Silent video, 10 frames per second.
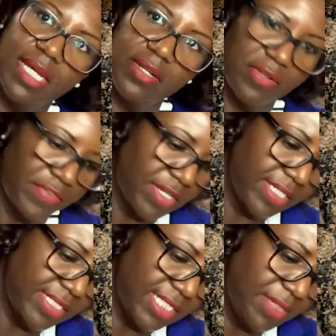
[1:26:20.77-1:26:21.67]
I don't know if y'all
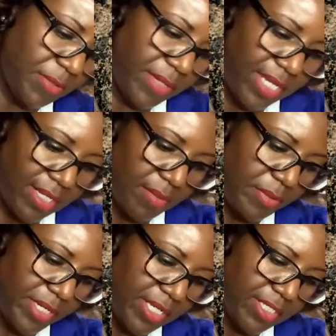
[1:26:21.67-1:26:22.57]
can see, but we're getting
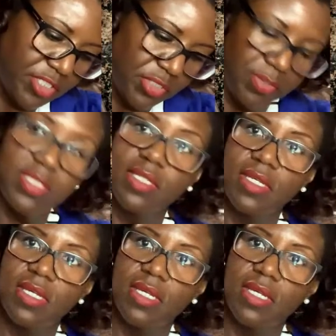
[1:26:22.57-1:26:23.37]
pretty good juice.